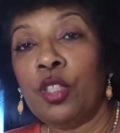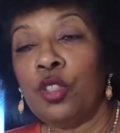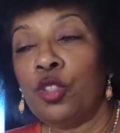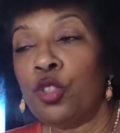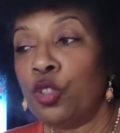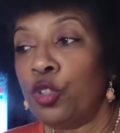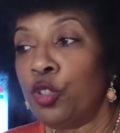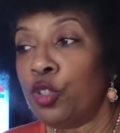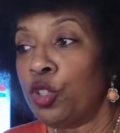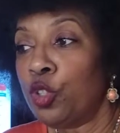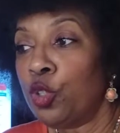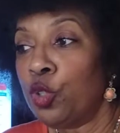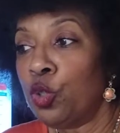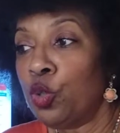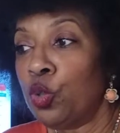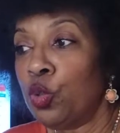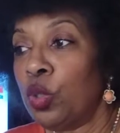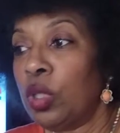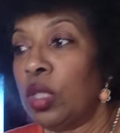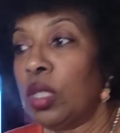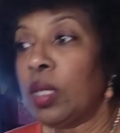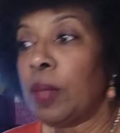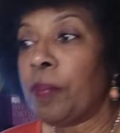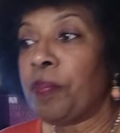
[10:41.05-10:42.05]
do
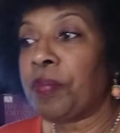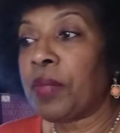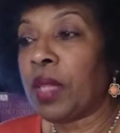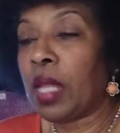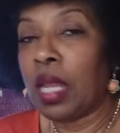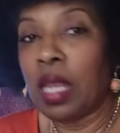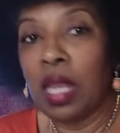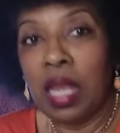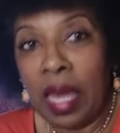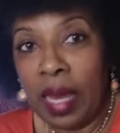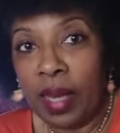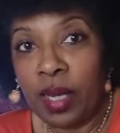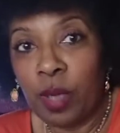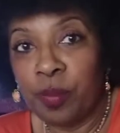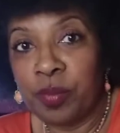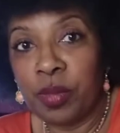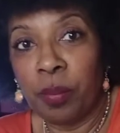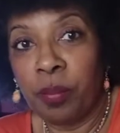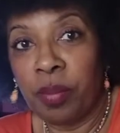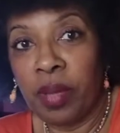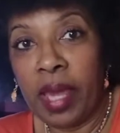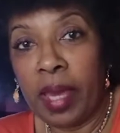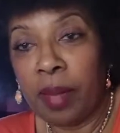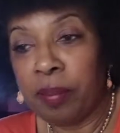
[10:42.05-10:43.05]
you lock up
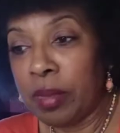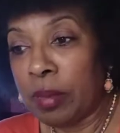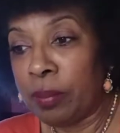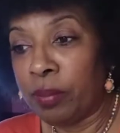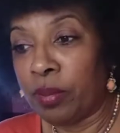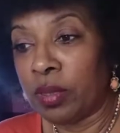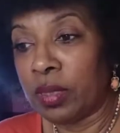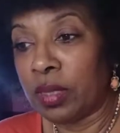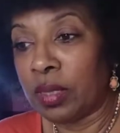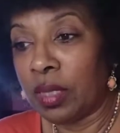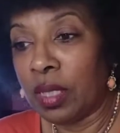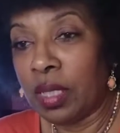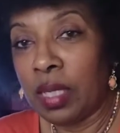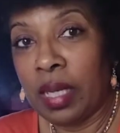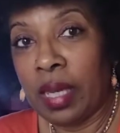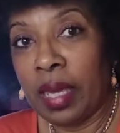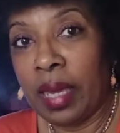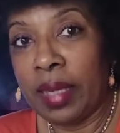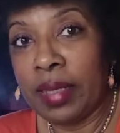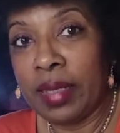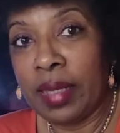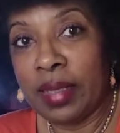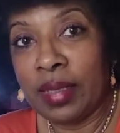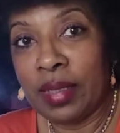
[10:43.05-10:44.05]
the black people
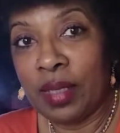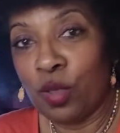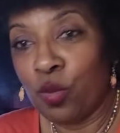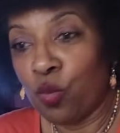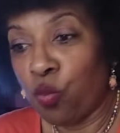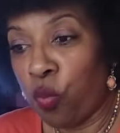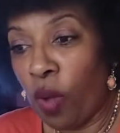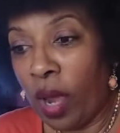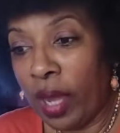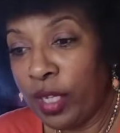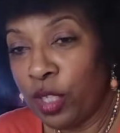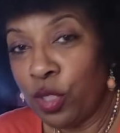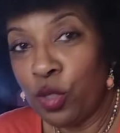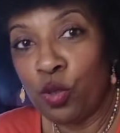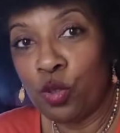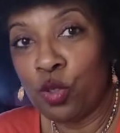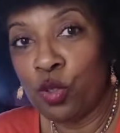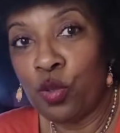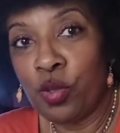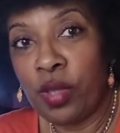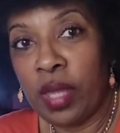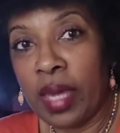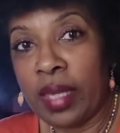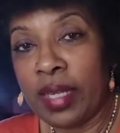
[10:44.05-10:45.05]
and why do you
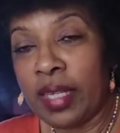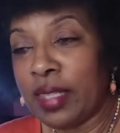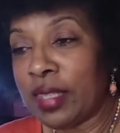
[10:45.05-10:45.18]
do that?